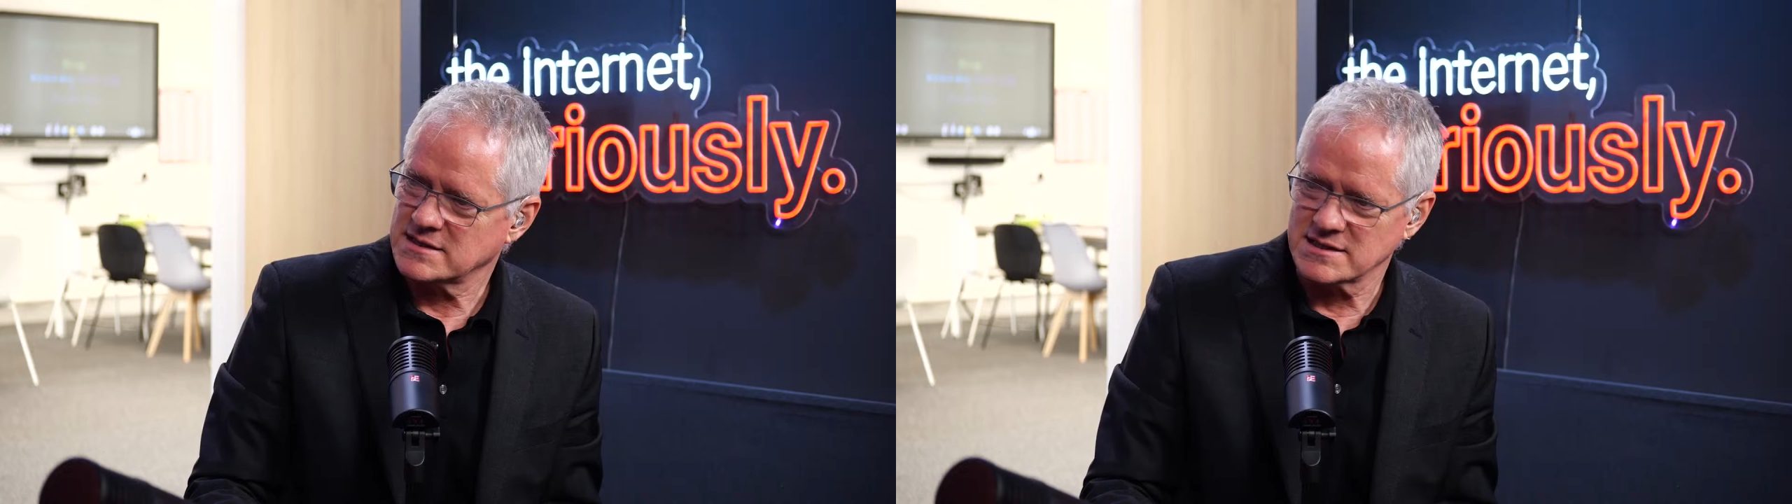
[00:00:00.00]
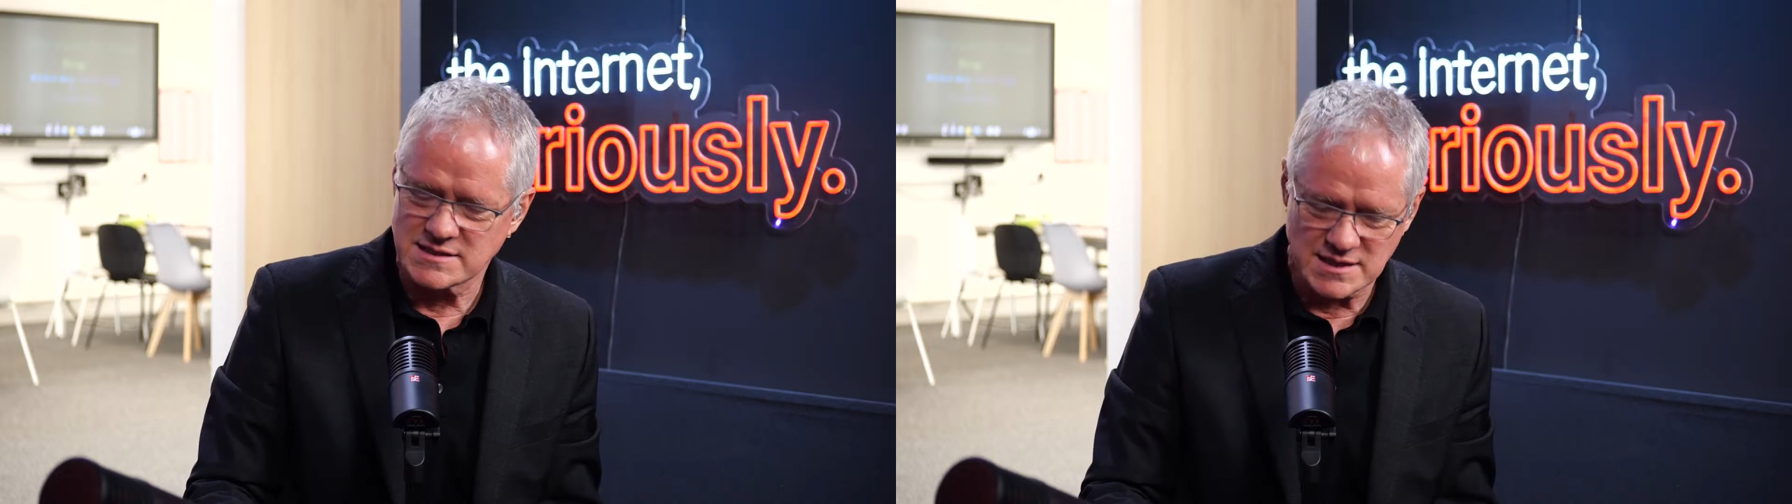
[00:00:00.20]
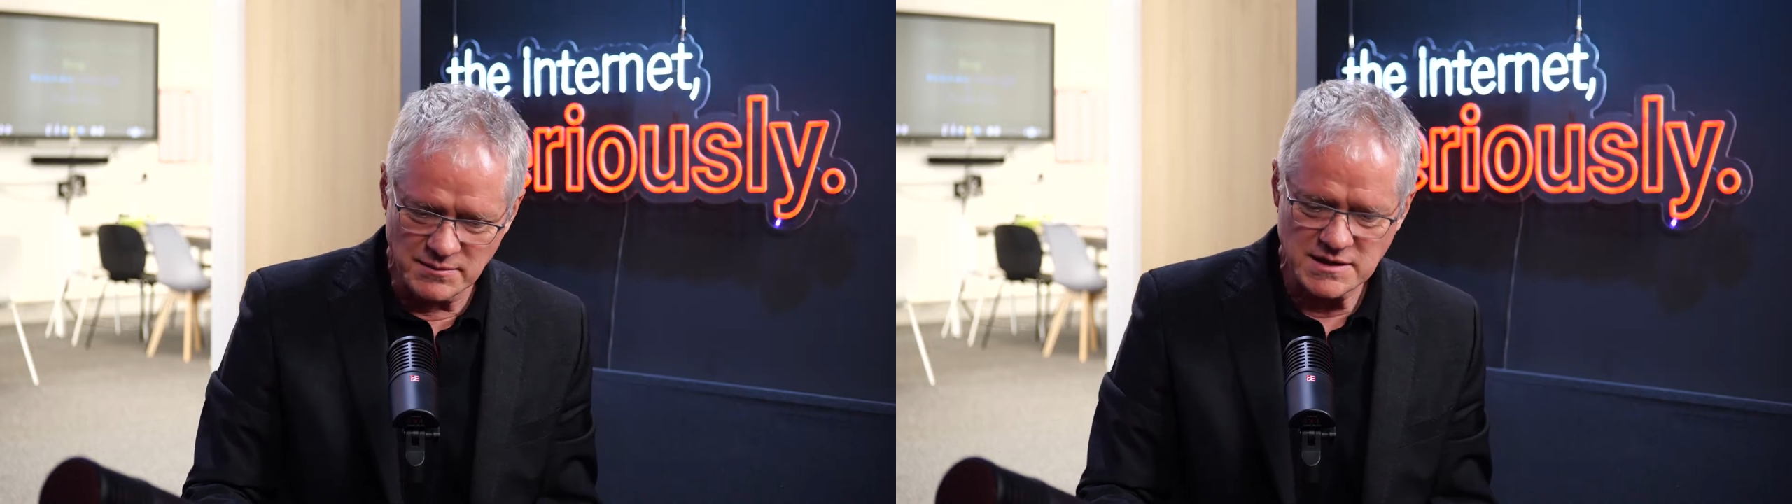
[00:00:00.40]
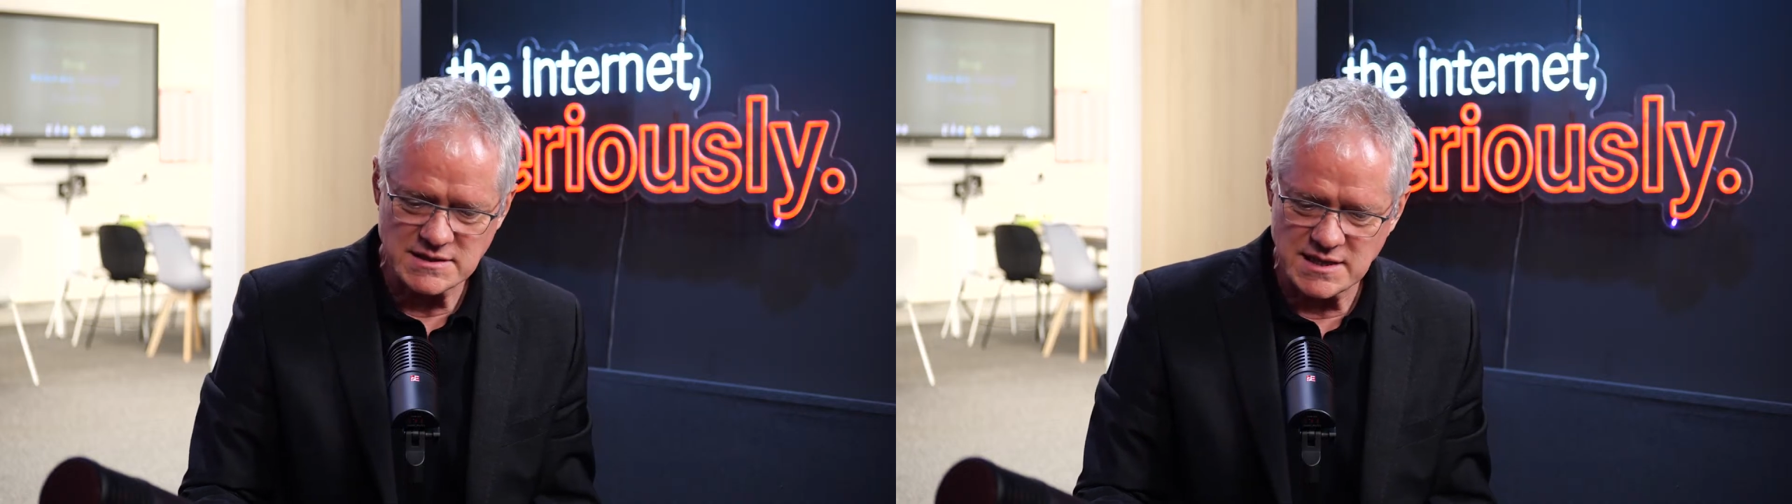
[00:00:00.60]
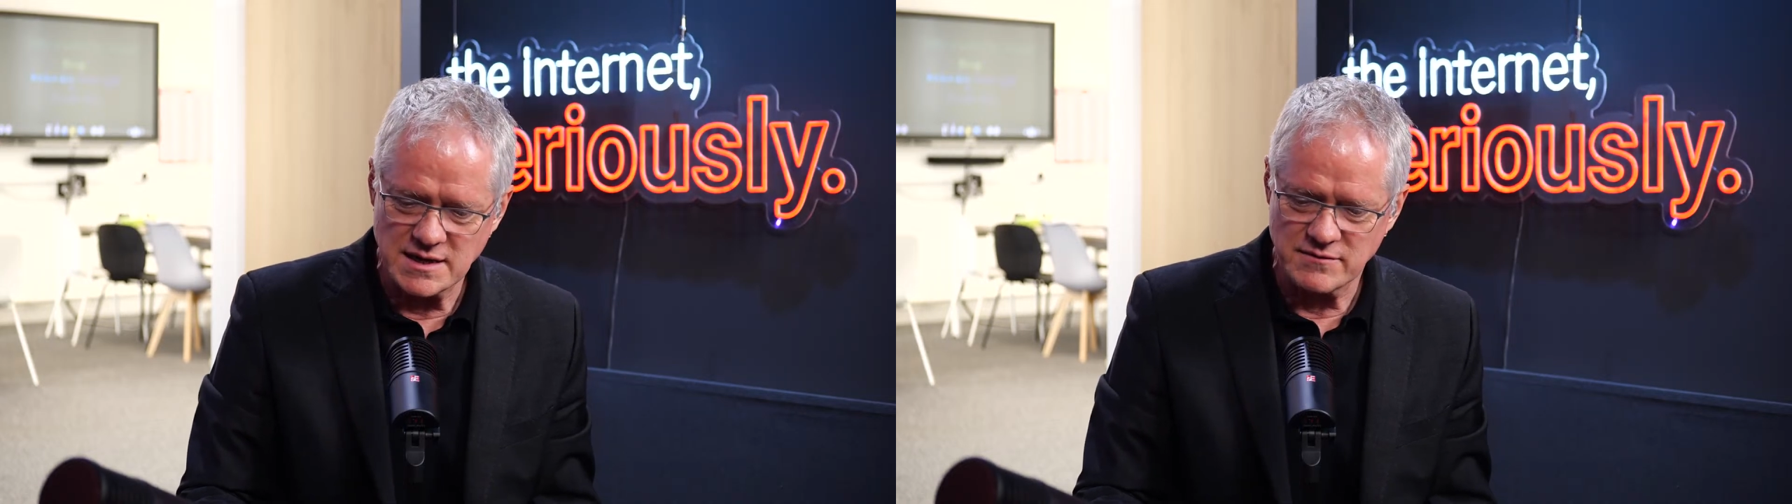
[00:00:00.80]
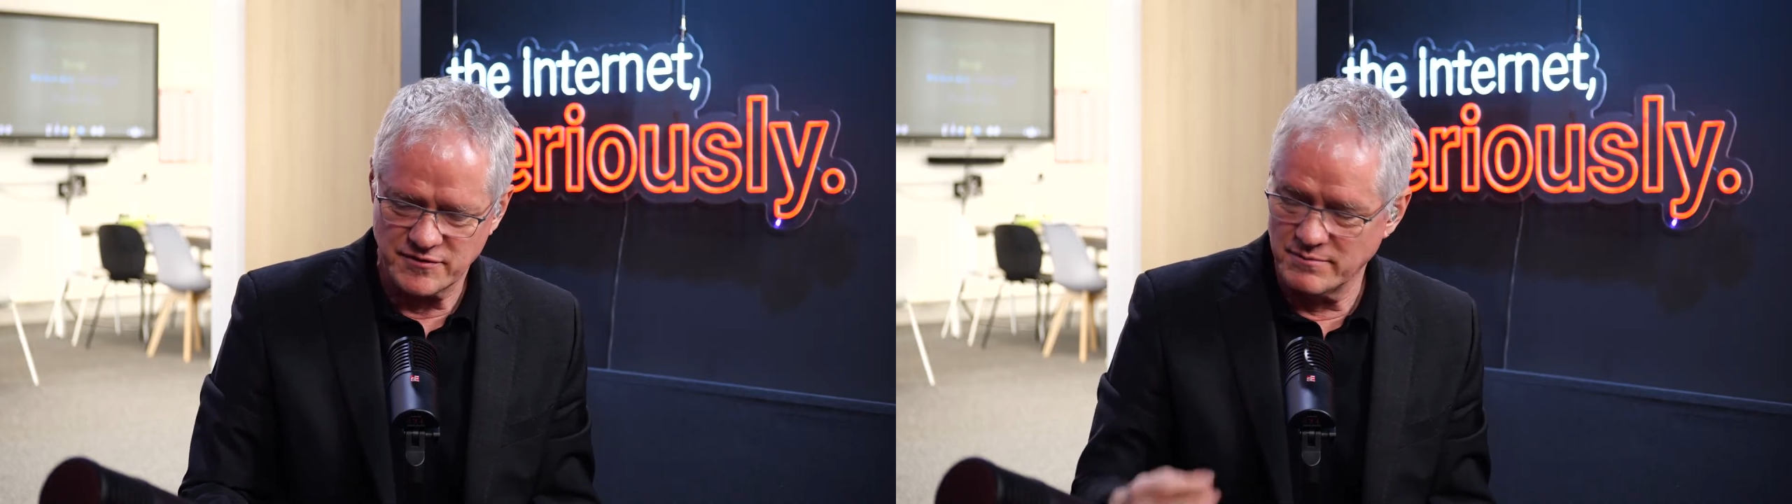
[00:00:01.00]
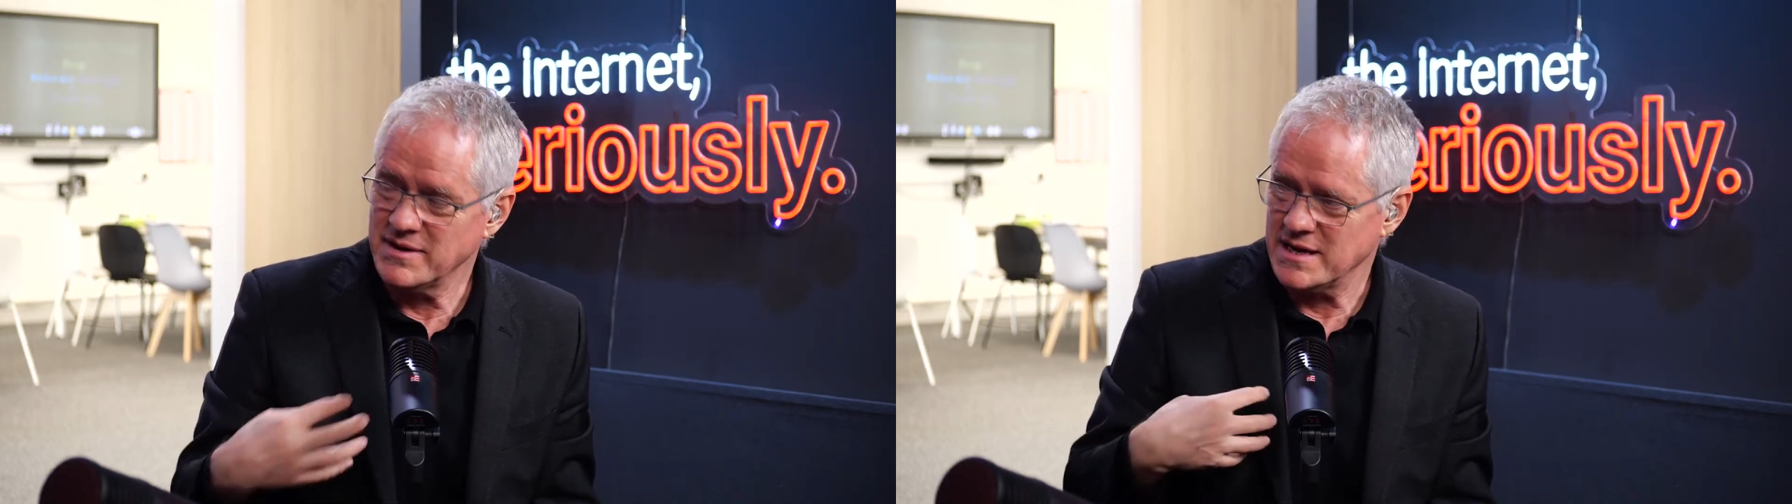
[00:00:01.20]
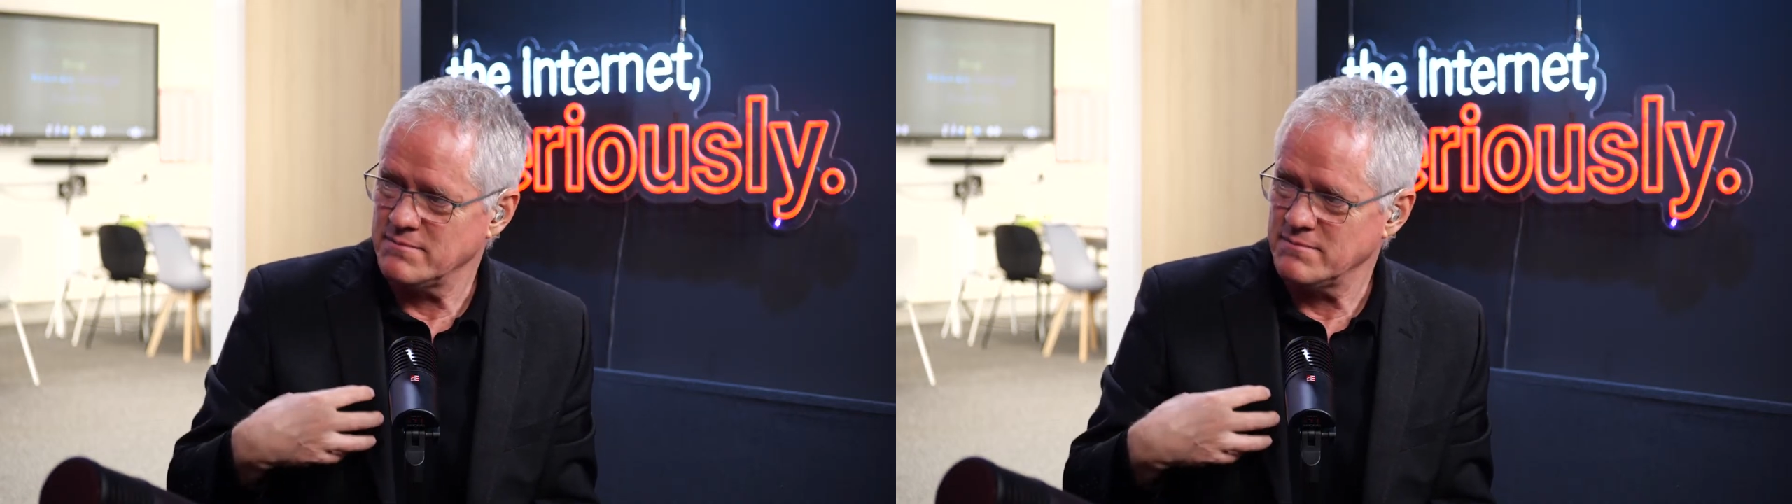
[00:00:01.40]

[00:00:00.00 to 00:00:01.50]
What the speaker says: to some extent, for me,